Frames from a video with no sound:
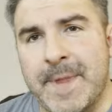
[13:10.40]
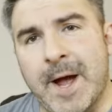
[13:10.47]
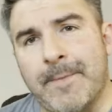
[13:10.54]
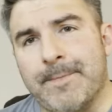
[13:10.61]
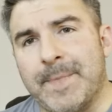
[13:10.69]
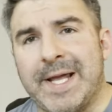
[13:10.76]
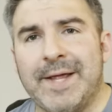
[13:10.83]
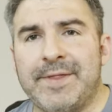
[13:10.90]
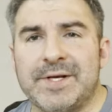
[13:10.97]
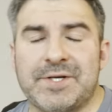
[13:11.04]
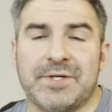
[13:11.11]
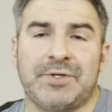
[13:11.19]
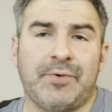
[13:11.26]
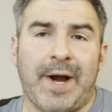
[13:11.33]
Now, again,
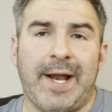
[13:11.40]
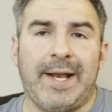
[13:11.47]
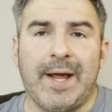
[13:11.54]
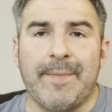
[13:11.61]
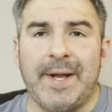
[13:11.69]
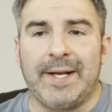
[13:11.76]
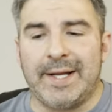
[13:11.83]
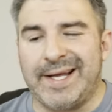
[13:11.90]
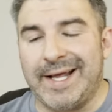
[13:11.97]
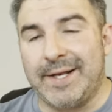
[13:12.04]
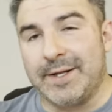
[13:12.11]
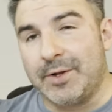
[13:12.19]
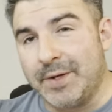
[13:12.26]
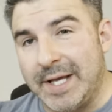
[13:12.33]
this is great. I mean,
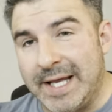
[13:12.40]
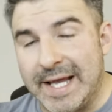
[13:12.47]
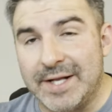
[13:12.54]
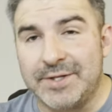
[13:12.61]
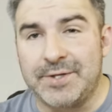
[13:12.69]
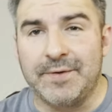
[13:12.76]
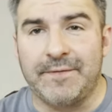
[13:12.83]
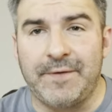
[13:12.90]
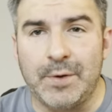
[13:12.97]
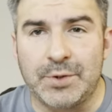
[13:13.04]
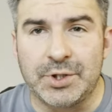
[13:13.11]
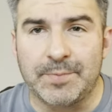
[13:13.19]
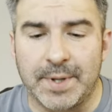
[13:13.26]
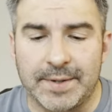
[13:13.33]
again, looking into the
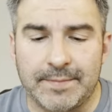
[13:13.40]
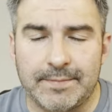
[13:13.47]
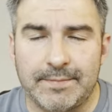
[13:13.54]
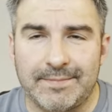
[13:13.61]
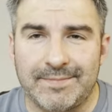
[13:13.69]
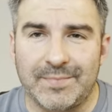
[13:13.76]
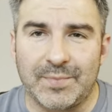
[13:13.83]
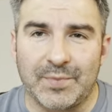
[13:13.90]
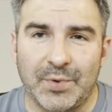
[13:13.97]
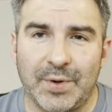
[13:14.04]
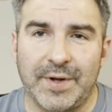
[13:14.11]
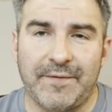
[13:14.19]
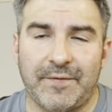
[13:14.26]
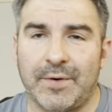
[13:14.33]
future, but
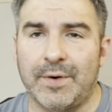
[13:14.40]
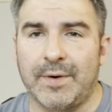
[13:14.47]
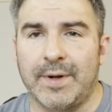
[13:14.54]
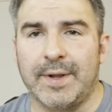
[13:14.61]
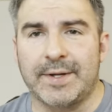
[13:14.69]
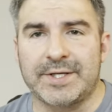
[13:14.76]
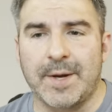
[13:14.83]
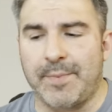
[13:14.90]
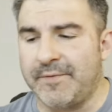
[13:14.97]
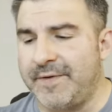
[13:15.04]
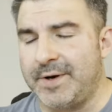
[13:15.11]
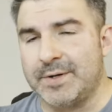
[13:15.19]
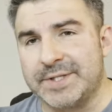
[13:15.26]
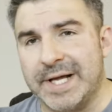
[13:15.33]
really for a couple
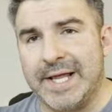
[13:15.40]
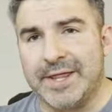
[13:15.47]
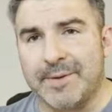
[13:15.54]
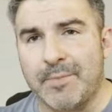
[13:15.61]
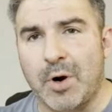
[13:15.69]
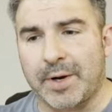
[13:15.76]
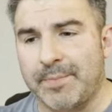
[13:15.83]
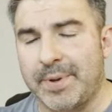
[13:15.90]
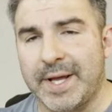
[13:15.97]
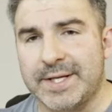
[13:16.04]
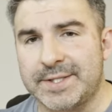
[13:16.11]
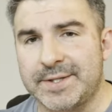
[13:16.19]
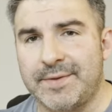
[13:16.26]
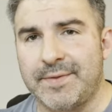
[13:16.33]
vendors in the
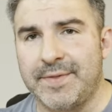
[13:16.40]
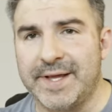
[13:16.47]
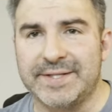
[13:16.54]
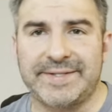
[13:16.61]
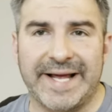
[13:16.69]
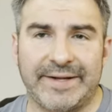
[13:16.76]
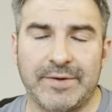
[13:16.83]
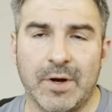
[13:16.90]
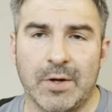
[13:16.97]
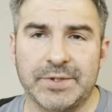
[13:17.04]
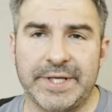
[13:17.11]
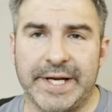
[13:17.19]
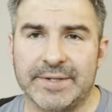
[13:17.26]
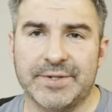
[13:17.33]
marketplace, this
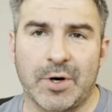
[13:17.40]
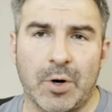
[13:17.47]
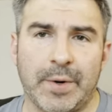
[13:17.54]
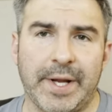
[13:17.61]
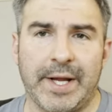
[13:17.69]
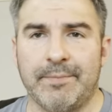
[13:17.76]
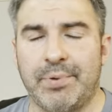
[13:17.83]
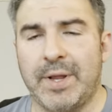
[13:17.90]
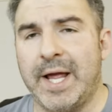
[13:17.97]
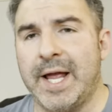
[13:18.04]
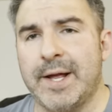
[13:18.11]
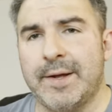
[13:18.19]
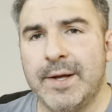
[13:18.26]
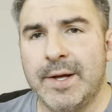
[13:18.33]
technology is already in
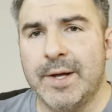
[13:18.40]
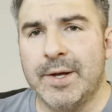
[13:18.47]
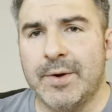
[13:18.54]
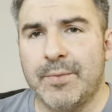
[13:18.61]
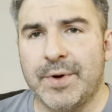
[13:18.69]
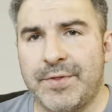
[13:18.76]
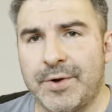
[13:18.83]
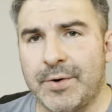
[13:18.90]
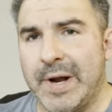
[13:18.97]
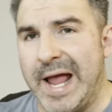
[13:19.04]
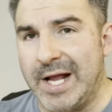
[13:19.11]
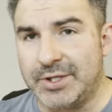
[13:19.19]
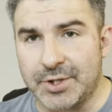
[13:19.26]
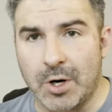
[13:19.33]
play with their
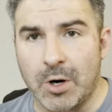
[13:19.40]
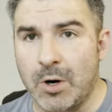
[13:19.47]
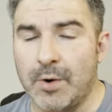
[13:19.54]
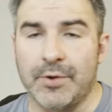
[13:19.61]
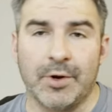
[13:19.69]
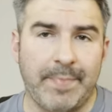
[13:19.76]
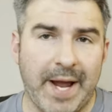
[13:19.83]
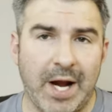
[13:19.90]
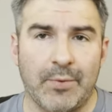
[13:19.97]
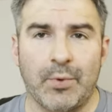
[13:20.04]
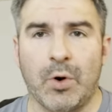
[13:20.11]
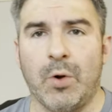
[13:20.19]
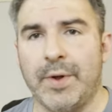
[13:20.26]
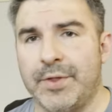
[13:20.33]
HR and their
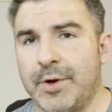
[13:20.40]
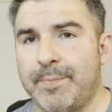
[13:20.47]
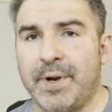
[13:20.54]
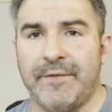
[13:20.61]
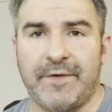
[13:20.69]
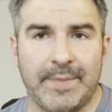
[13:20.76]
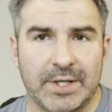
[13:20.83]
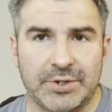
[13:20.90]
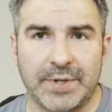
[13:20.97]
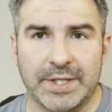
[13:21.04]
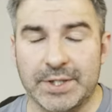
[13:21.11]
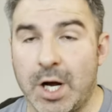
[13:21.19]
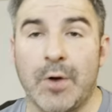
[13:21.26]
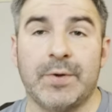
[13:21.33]
payroll and their benefit
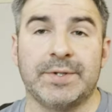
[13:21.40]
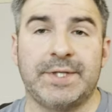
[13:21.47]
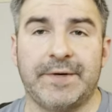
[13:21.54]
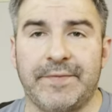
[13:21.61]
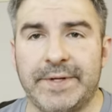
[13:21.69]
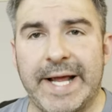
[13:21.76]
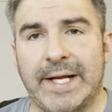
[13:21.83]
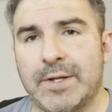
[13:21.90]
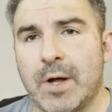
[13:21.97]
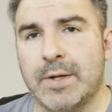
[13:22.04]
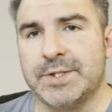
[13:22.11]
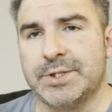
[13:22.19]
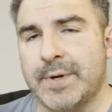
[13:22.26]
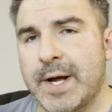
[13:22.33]
administration. All those different
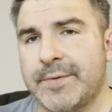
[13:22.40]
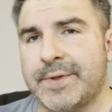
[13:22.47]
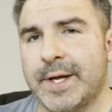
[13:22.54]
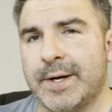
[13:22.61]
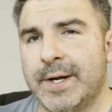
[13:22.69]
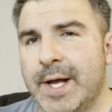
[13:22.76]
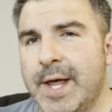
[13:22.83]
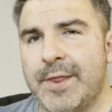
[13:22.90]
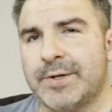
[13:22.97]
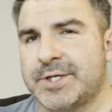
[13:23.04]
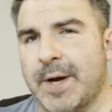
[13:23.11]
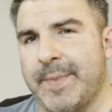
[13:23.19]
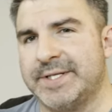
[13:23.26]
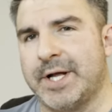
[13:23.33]
technologies are out there.
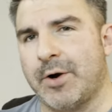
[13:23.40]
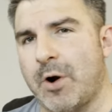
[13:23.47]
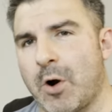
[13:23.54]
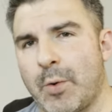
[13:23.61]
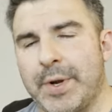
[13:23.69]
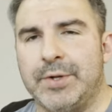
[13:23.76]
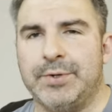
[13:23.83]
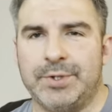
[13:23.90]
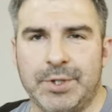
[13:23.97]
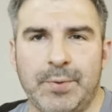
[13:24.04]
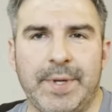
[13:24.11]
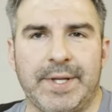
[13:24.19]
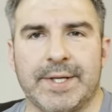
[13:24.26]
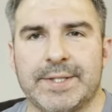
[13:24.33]
There's companies that are already
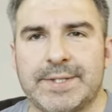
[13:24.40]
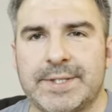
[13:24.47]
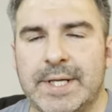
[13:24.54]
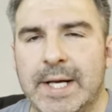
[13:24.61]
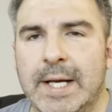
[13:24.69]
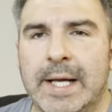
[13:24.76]
doing this.